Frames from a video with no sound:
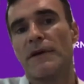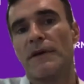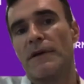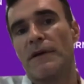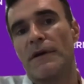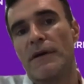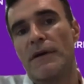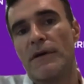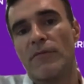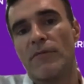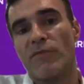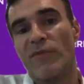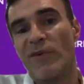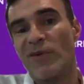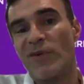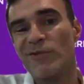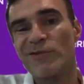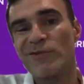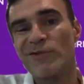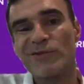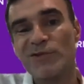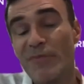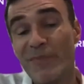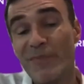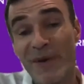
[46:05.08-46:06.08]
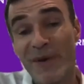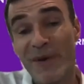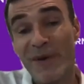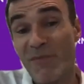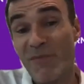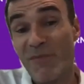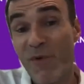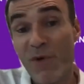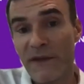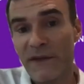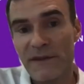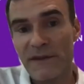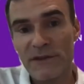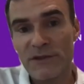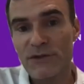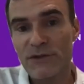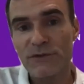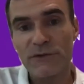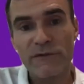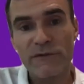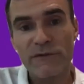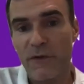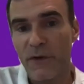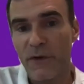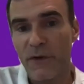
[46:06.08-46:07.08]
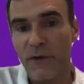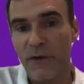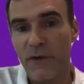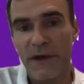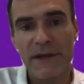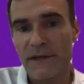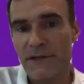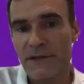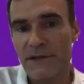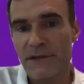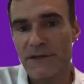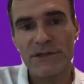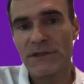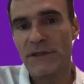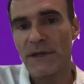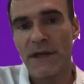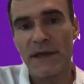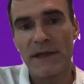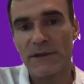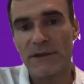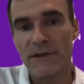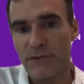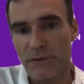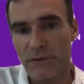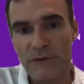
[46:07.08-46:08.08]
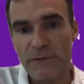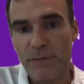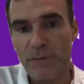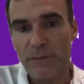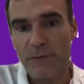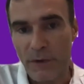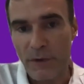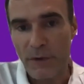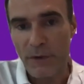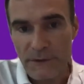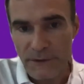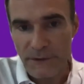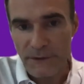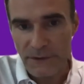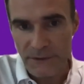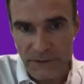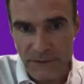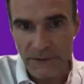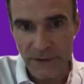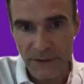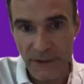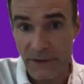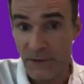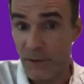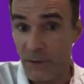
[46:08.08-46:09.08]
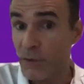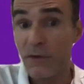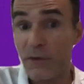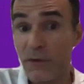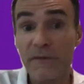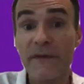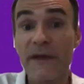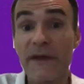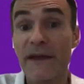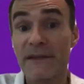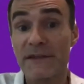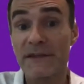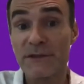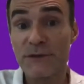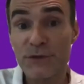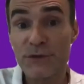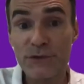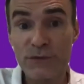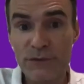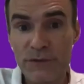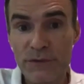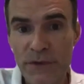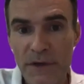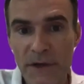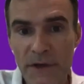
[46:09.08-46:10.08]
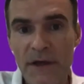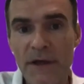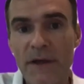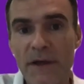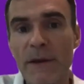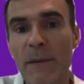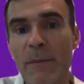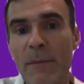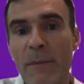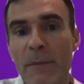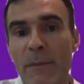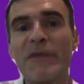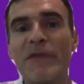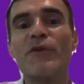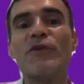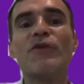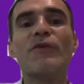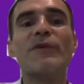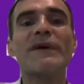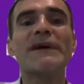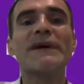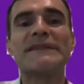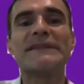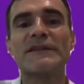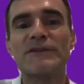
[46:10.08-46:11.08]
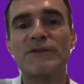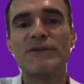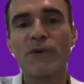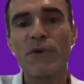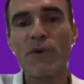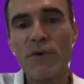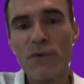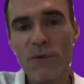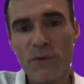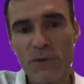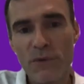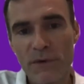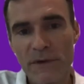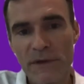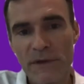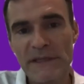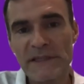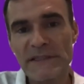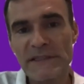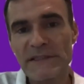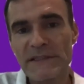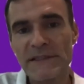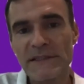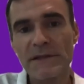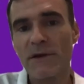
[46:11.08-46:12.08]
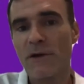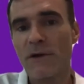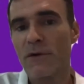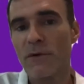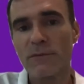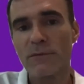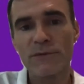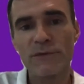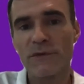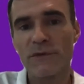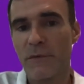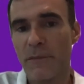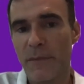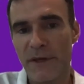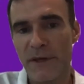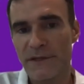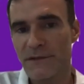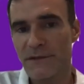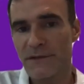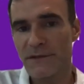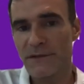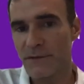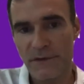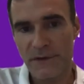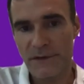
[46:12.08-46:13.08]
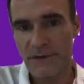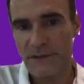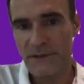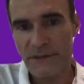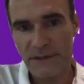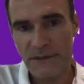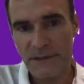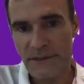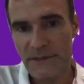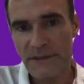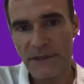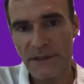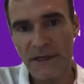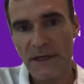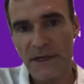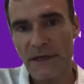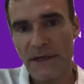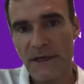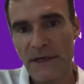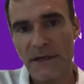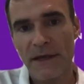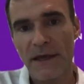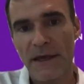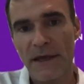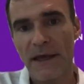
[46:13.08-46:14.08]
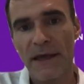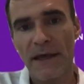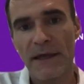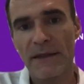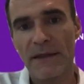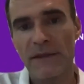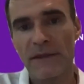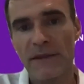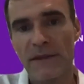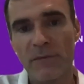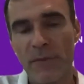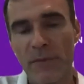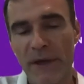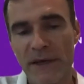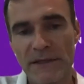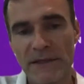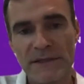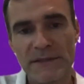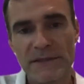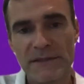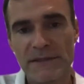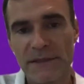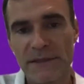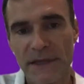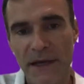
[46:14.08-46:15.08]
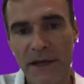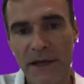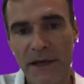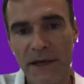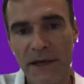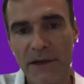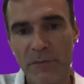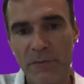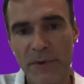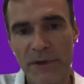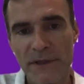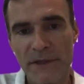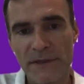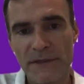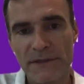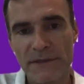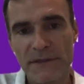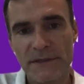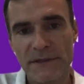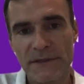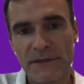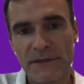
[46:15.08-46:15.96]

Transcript: um, they also pay more than they should for energy and transport. Okay, all of that is true, but the U S as a whole is still home to the best universities and the best tech companies.